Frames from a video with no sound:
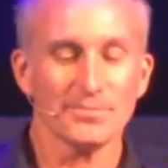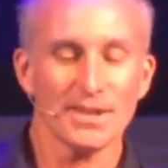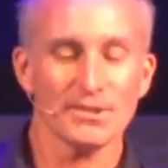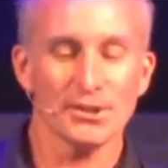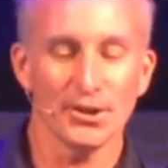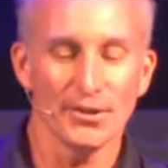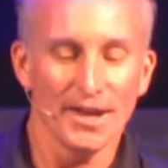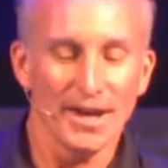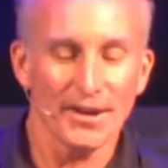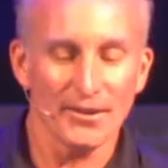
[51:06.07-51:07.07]
So,
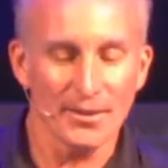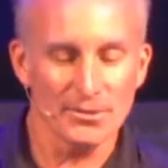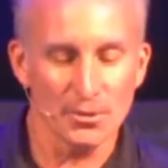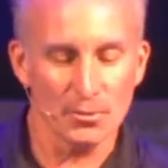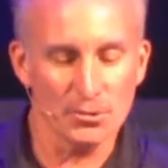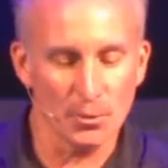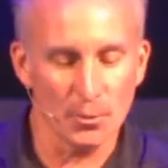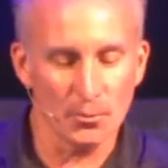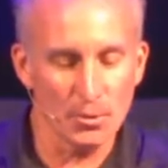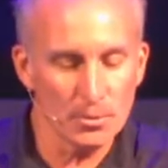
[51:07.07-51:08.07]
all right. So, so
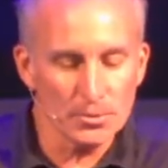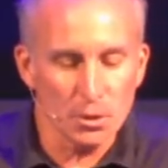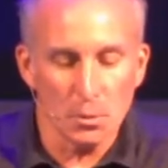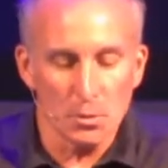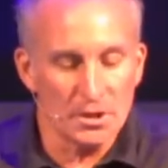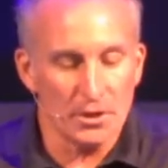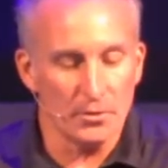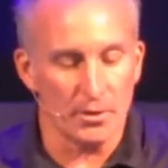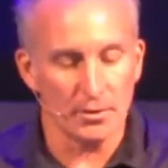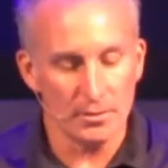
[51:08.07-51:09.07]
rulers hold no
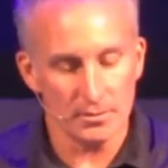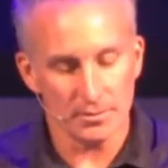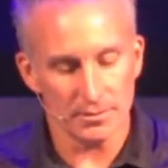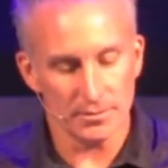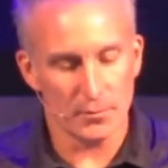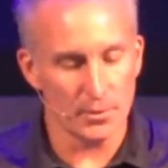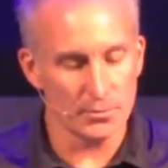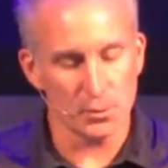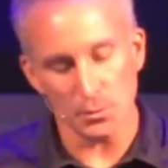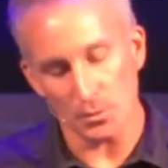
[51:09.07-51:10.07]
terror for those
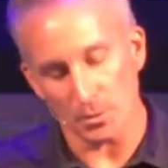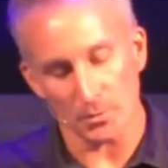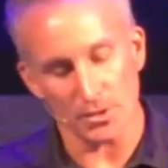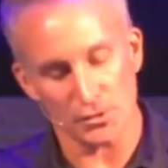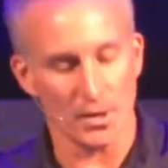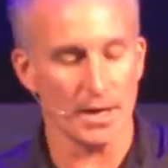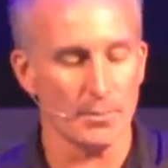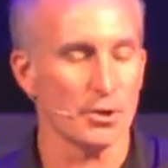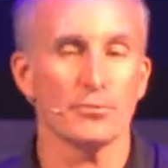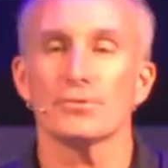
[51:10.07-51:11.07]
who are doing what is right. I'm
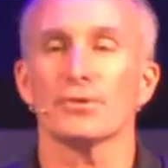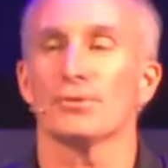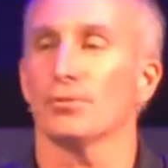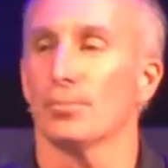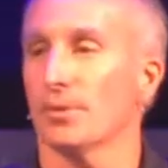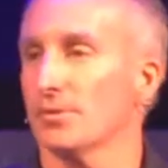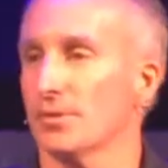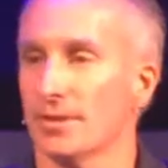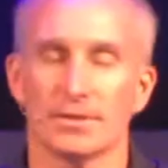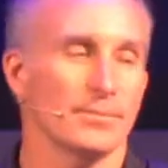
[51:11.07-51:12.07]
a cruise control
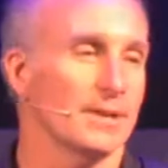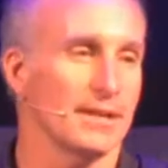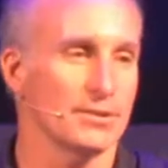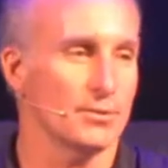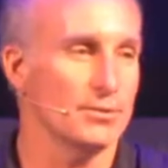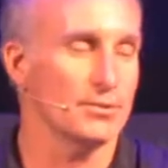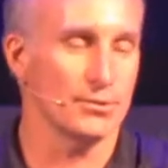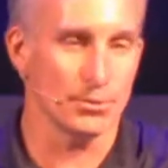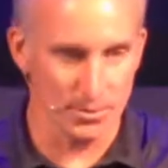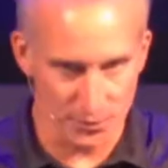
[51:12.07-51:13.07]
person. I tell my kids, cruise
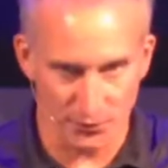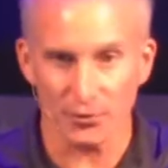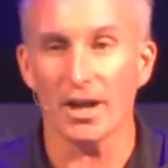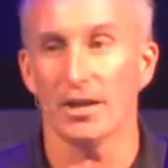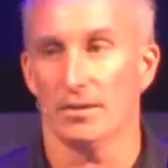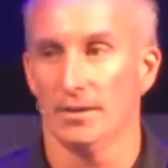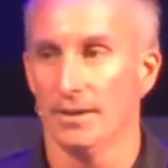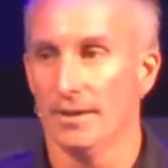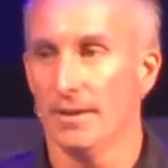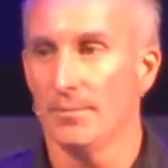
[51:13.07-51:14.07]
control is your friend.
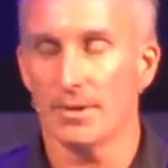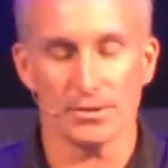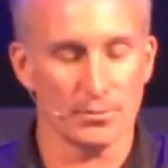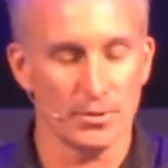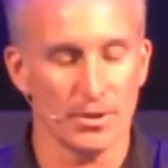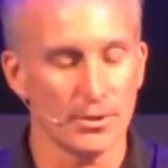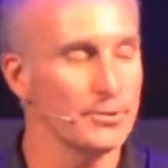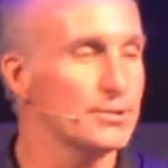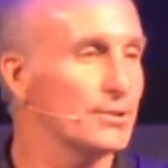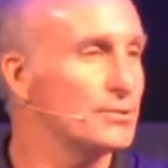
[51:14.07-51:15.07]
Because when you're on
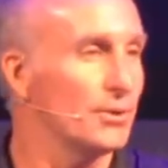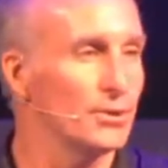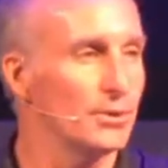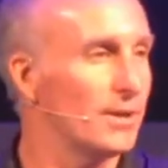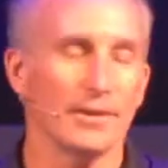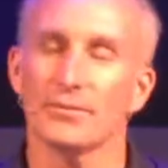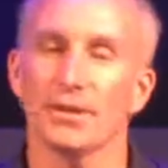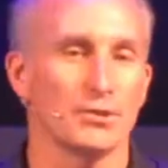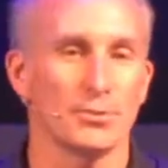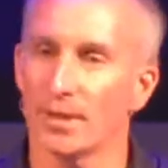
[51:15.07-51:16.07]
cruise control, you don't have to
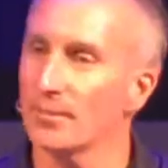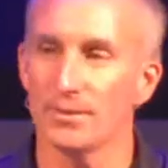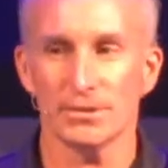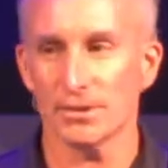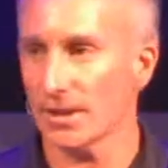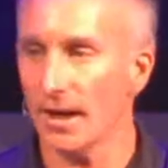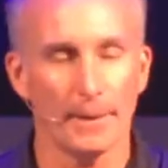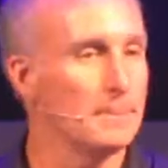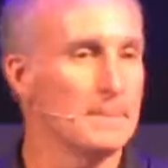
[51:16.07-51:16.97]
hit your brake when you see a cop.